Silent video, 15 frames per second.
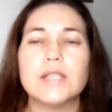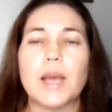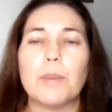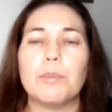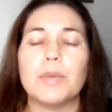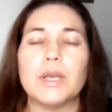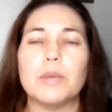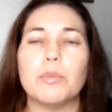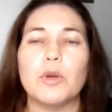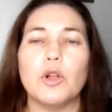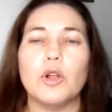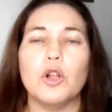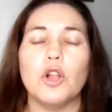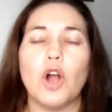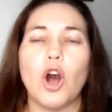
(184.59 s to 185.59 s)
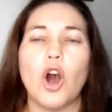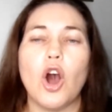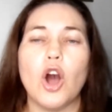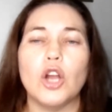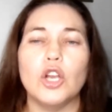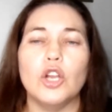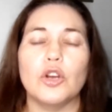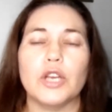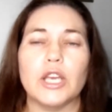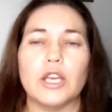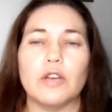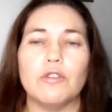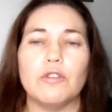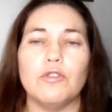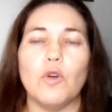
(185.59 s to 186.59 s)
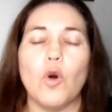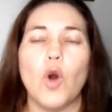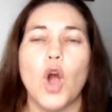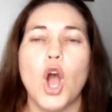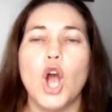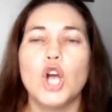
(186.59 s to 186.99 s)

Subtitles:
that people are looking for.